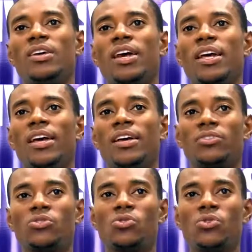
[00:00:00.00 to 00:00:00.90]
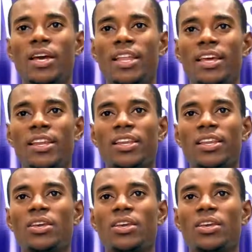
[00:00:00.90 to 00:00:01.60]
And then